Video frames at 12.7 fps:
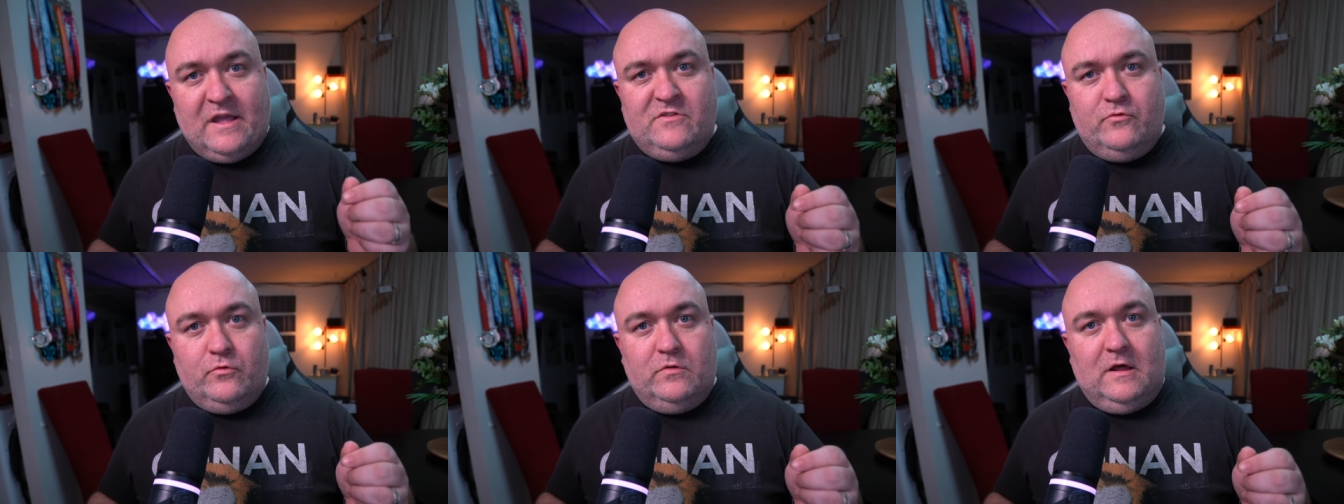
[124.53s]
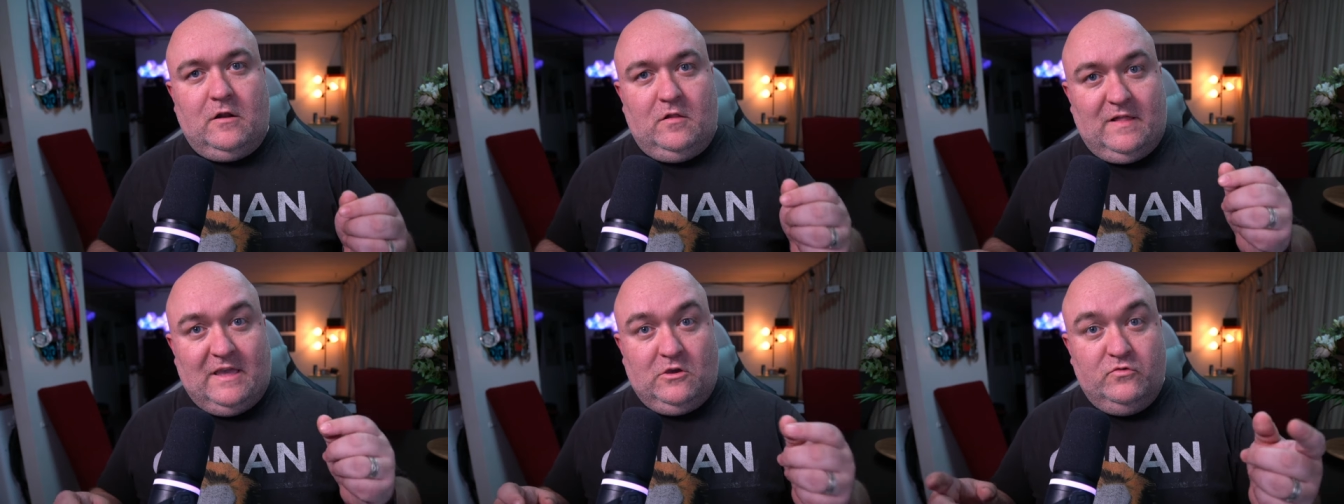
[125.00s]
tool that'll
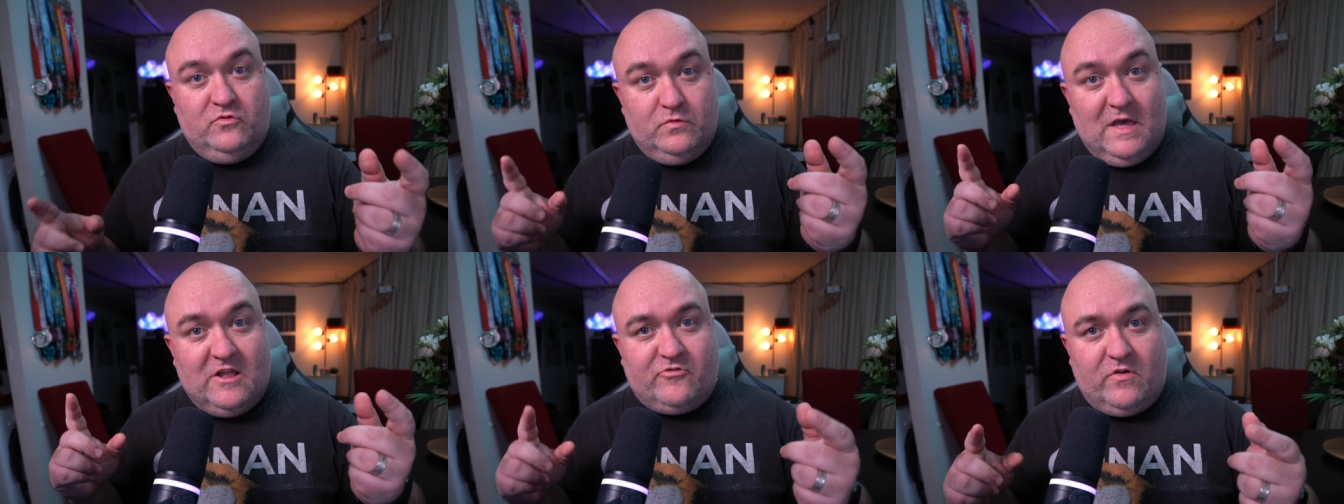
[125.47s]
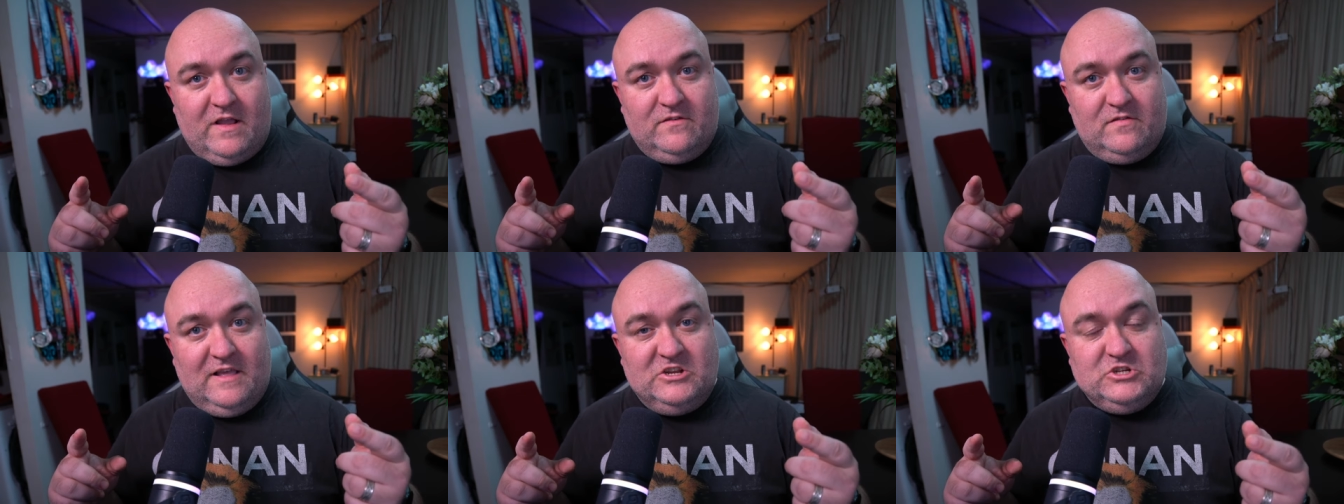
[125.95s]
let you do that
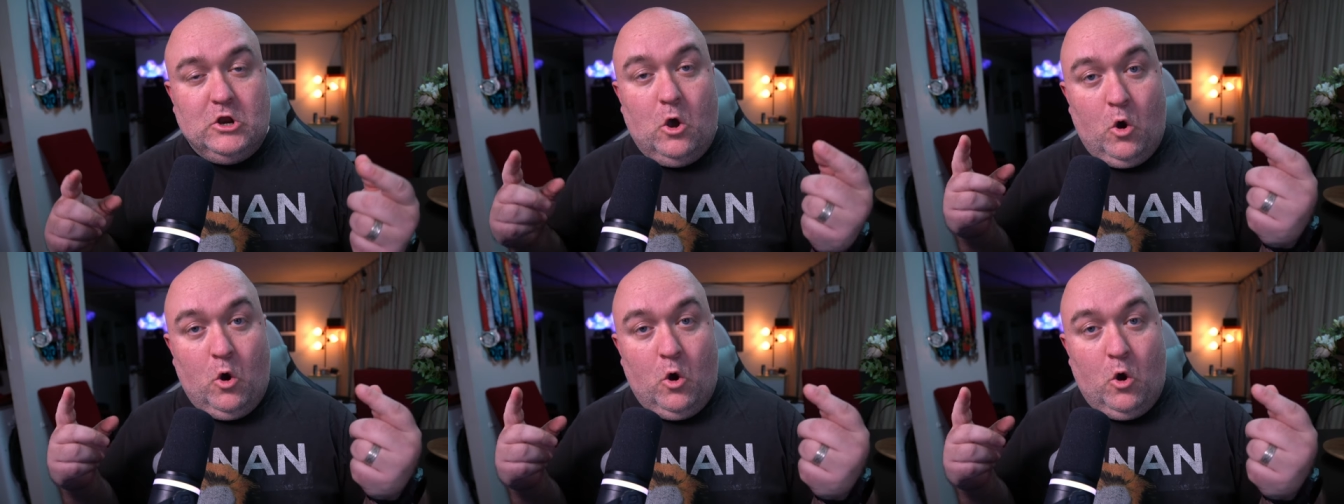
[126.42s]
translation